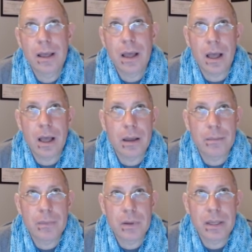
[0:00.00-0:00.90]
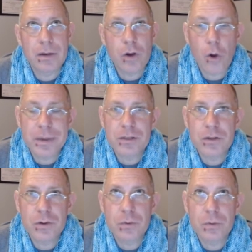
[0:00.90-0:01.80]
um, and hoping
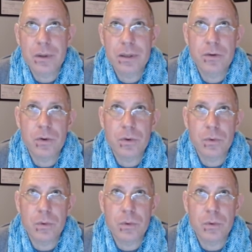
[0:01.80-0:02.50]
to to